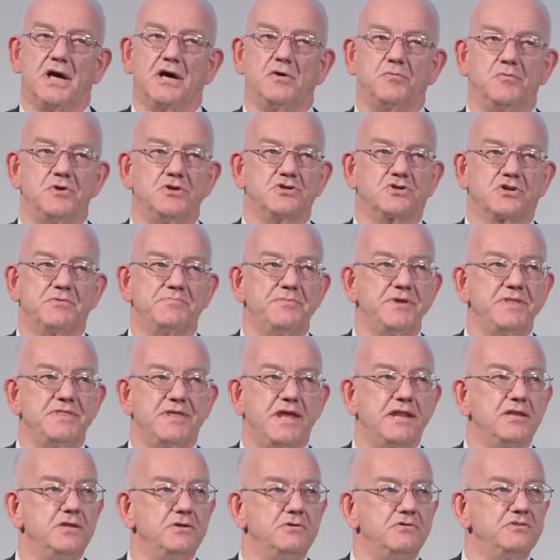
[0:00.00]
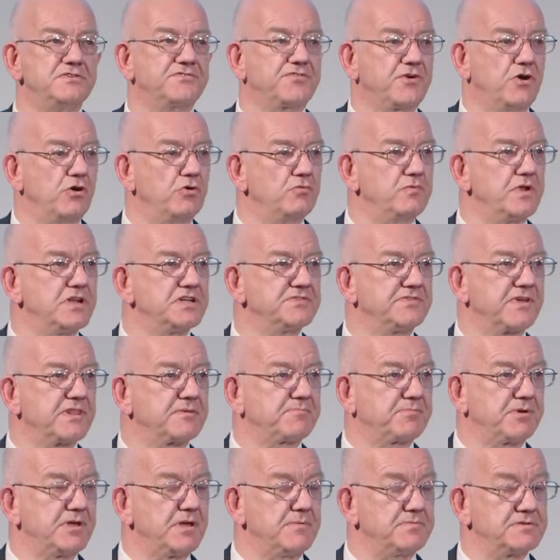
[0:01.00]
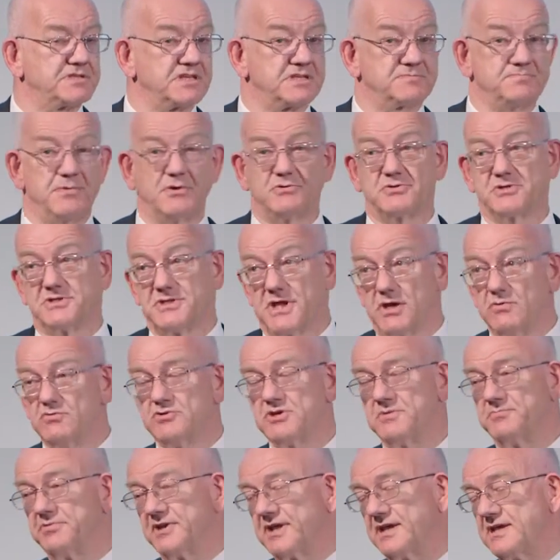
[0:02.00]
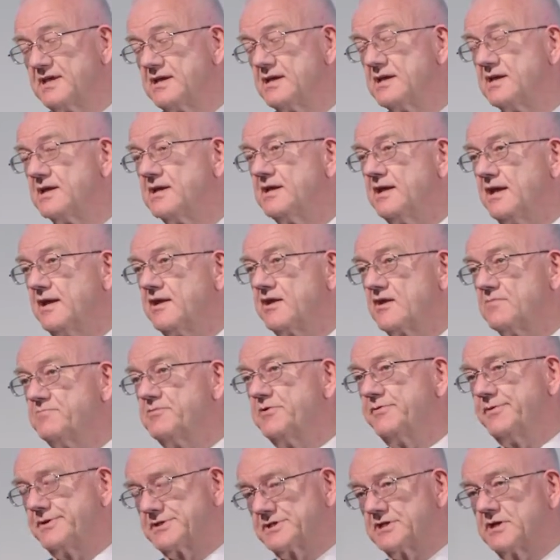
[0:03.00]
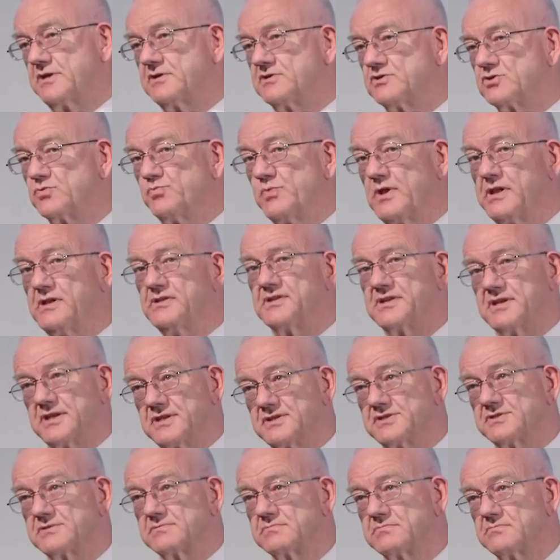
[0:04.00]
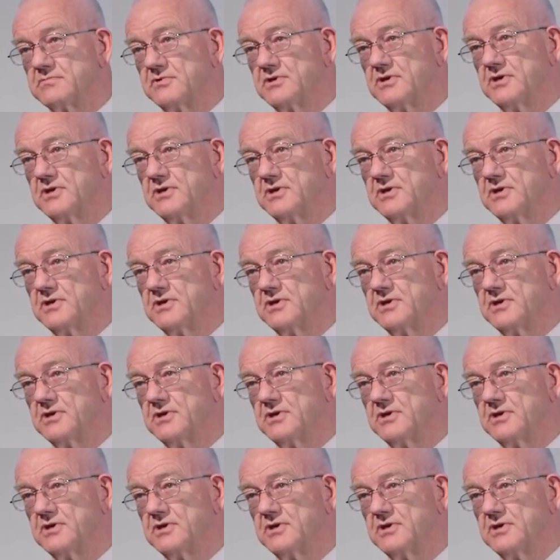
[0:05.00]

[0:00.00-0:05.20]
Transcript: which can be then used for a whole range of other purposes. Most notably, it can be returned to wilderness.